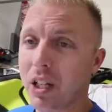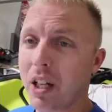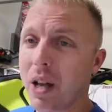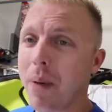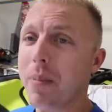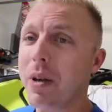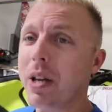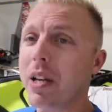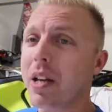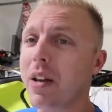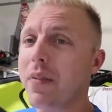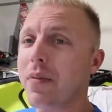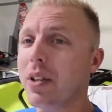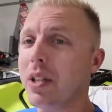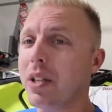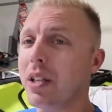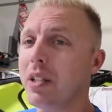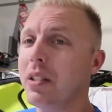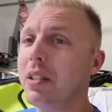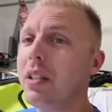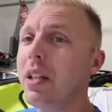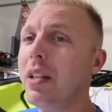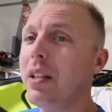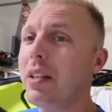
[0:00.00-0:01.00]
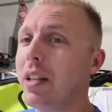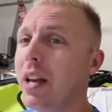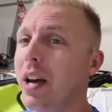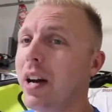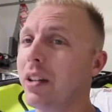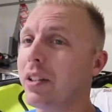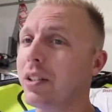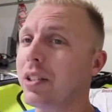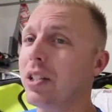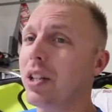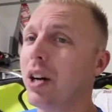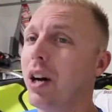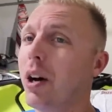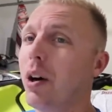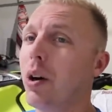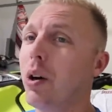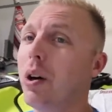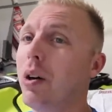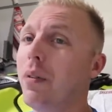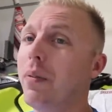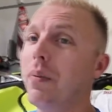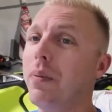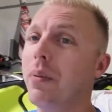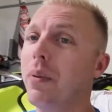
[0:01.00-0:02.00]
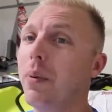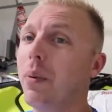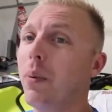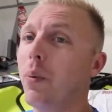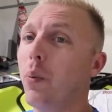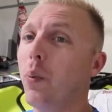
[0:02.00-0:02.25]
let me give you the details though of